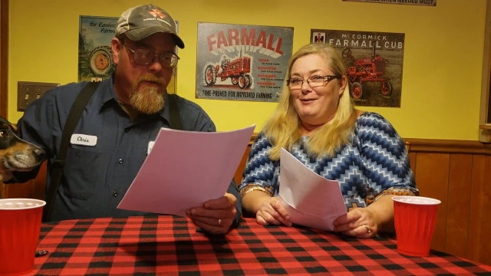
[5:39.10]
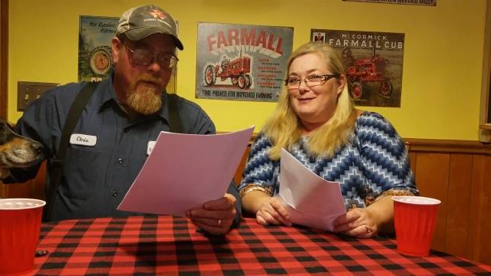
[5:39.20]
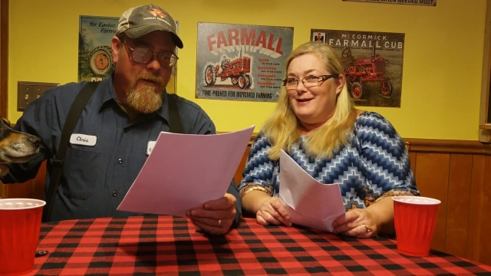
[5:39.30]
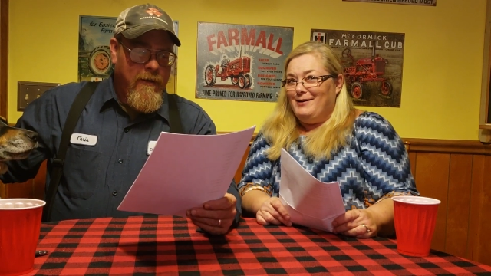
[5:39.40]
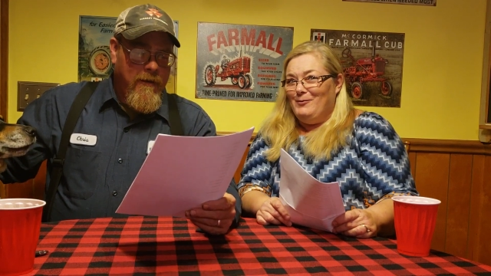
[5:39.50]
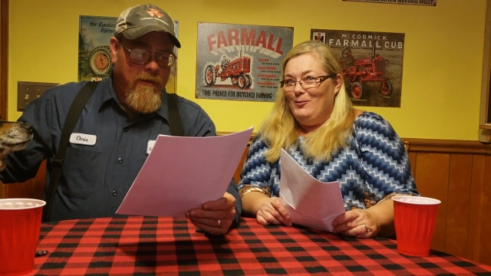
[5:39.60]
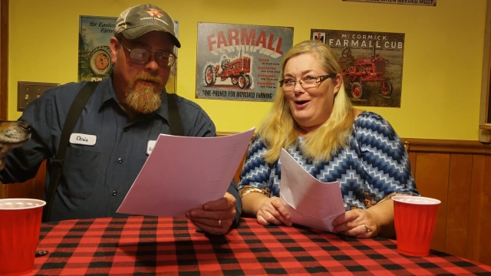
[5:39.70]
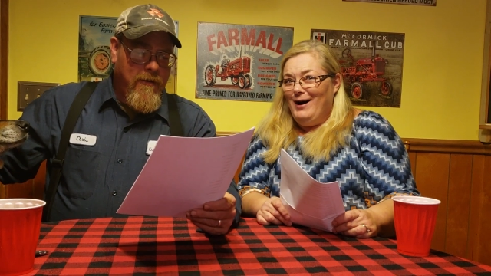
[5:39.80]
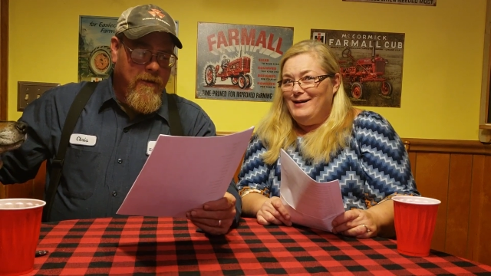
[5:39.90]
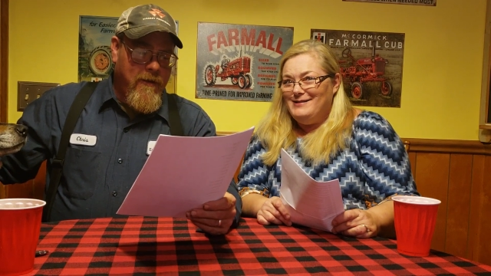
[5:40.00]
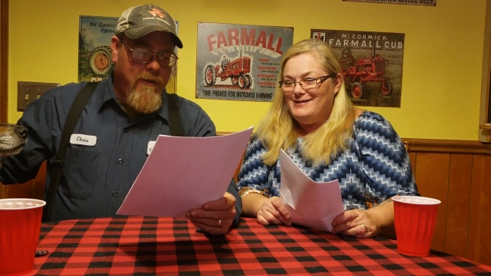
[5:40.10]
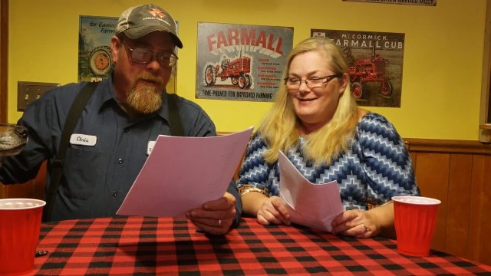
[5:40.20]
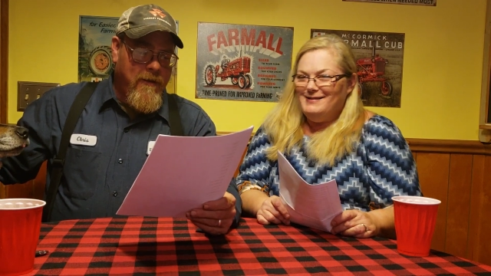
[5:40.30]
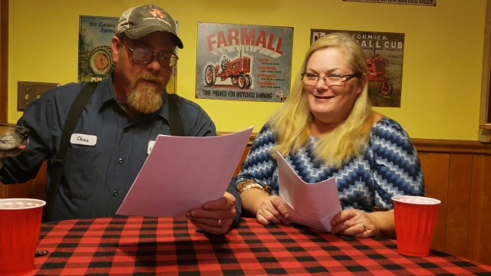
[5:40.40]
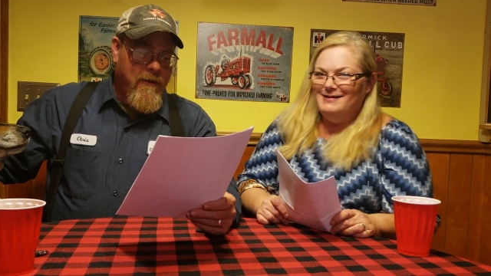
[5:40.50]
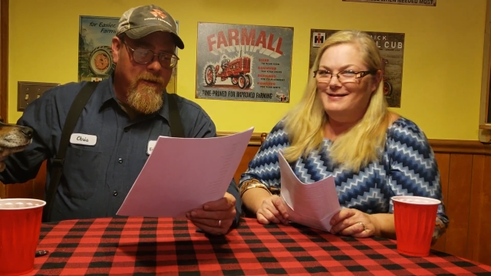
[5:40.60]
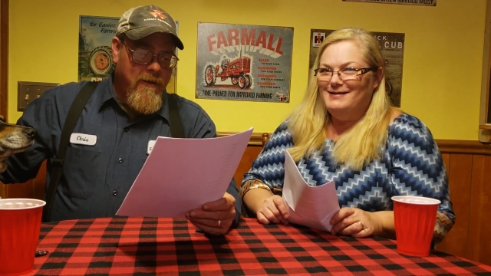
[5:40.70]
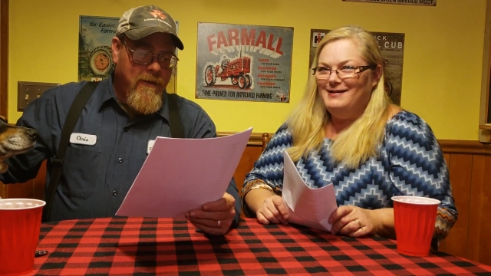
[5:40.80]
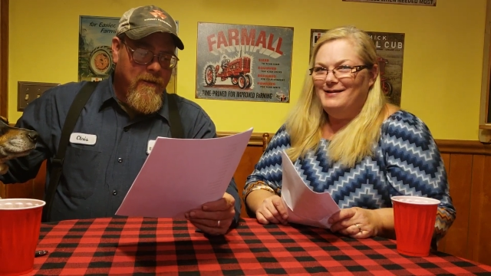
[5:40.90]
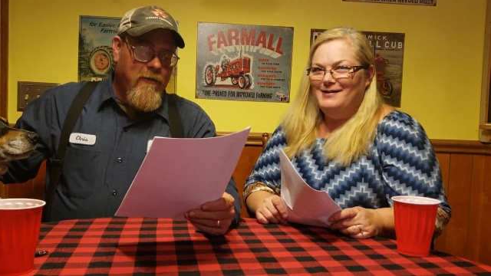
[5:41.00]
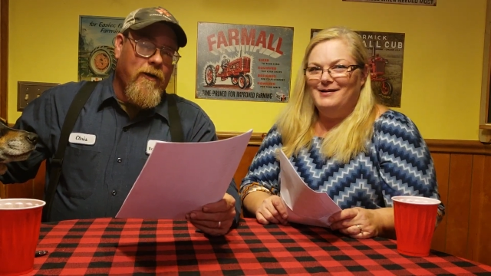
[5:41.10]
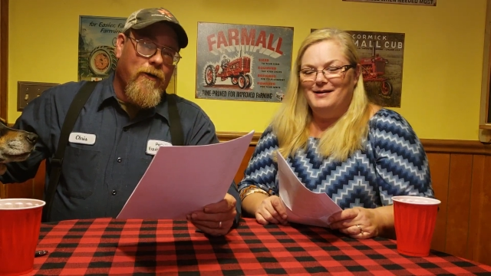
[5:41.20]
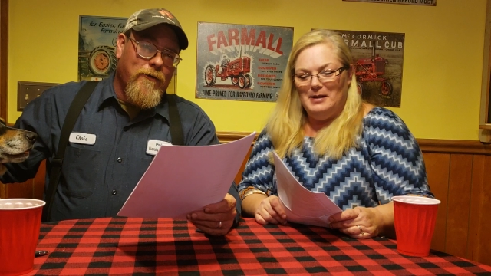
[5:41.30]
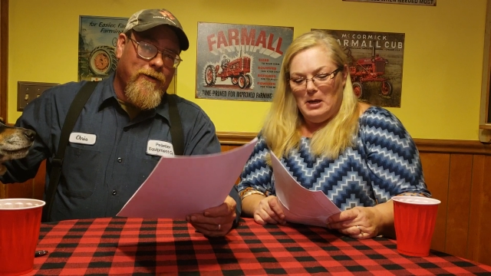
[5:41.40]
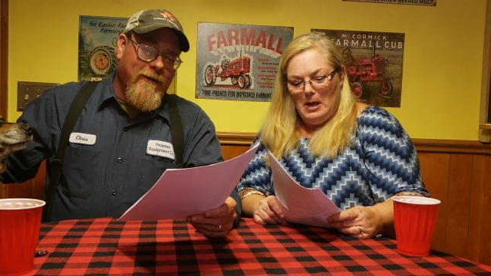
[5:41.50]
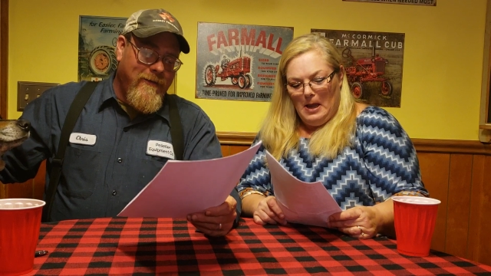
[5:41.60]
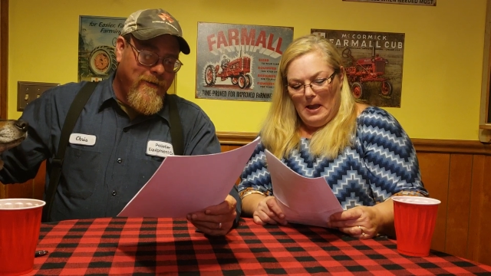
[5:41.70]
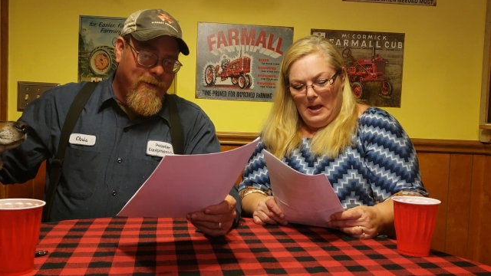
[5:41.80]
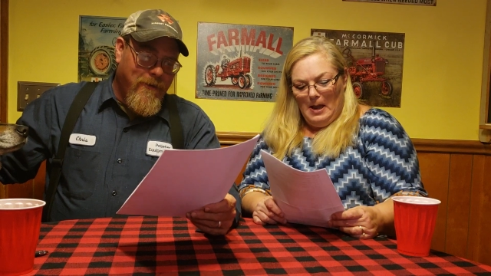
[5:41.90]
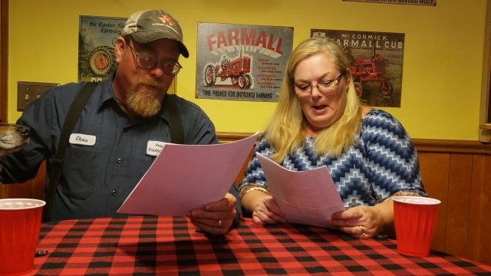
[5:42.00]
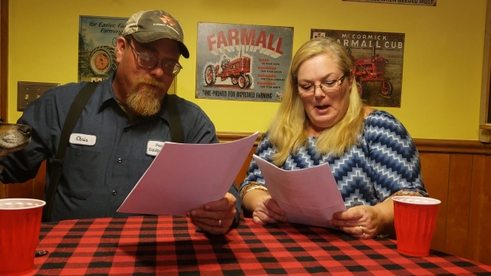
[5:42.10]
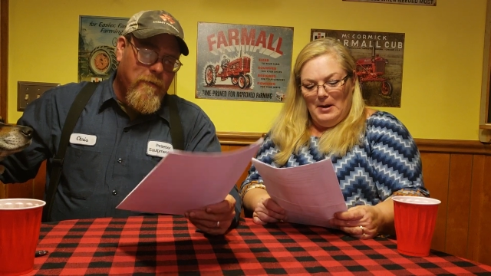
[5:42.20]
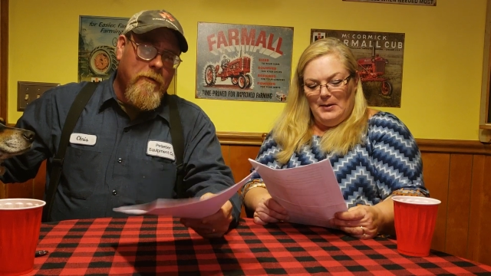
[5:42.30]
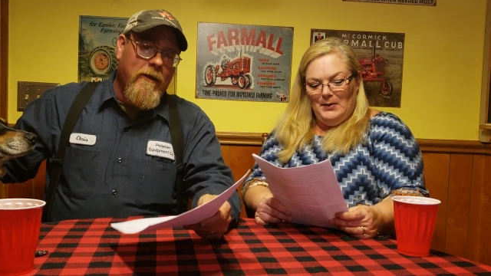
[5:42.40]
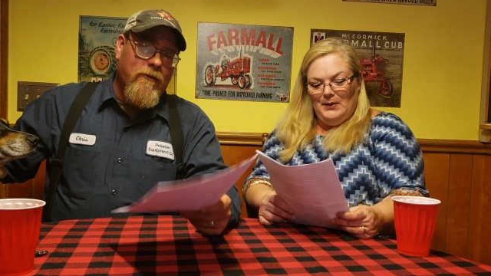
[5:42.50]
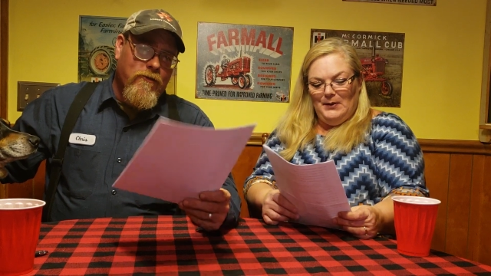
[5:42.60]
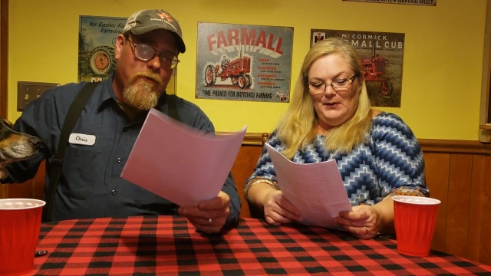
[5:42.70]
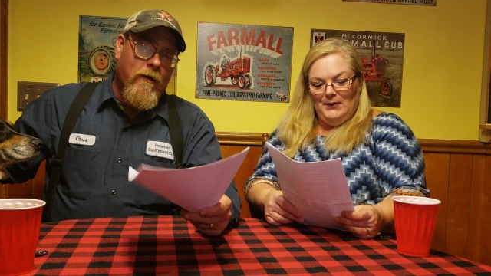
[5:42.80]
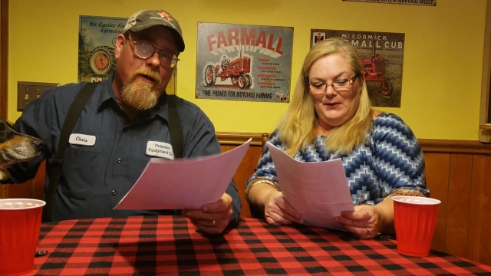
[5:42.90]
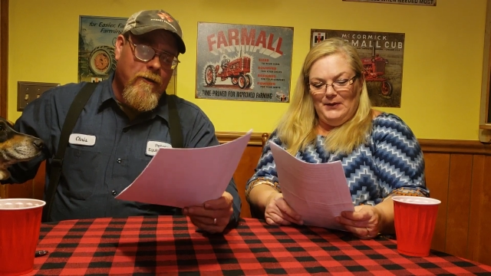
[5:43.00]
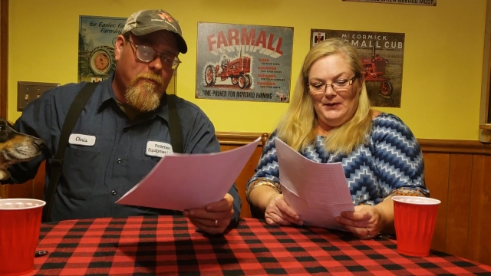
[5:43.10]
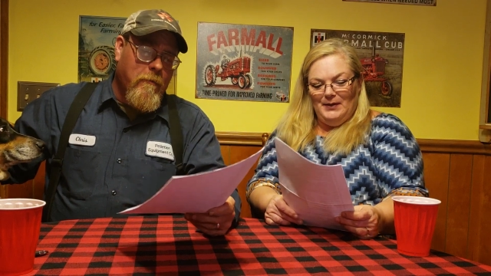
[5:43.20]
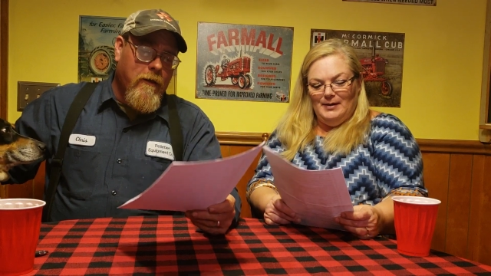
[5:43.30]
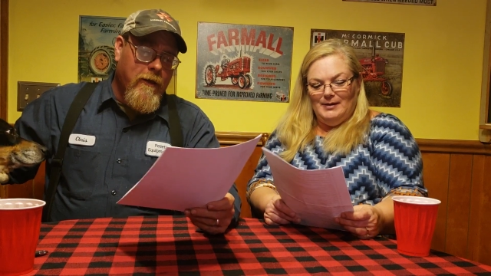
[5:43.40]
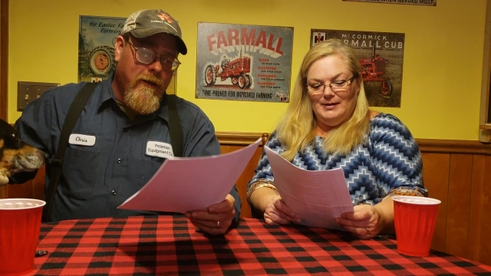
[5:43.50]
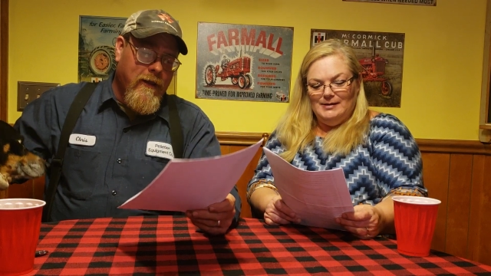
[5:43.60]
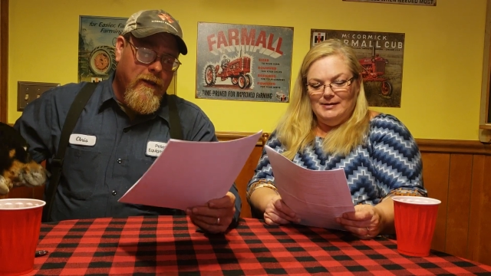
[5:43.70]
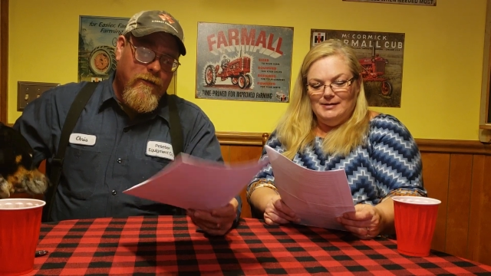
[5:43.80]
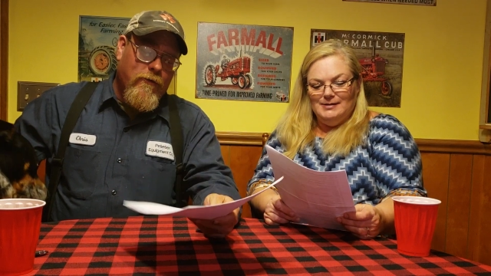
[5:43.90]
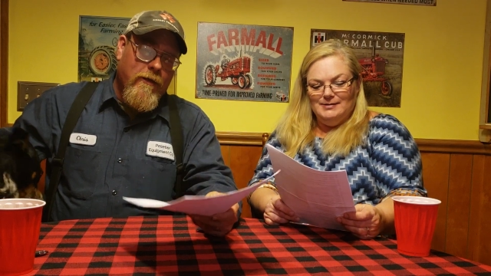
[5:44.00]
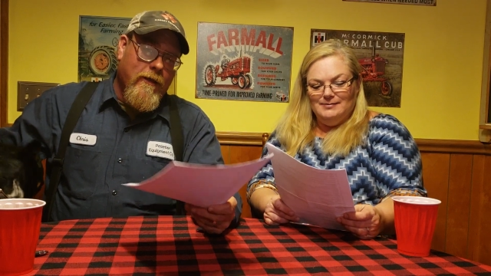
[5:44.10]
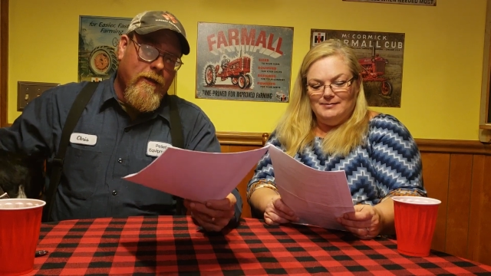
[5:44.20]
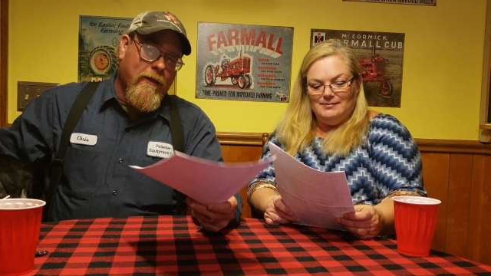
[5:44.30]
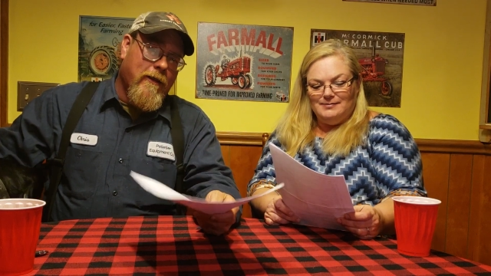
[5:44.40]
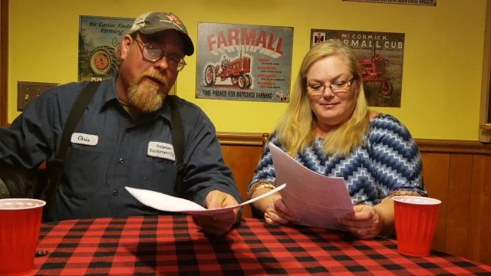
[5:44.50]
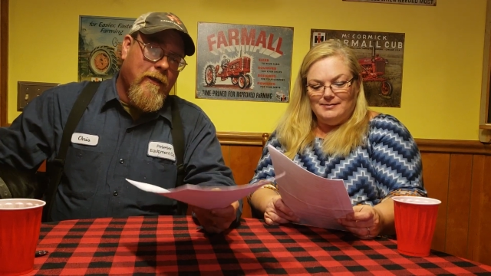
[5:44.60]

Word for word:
Speaker 1: That was like, what?
Speaker 2: Okay. Now, some of these you're going to explain how you get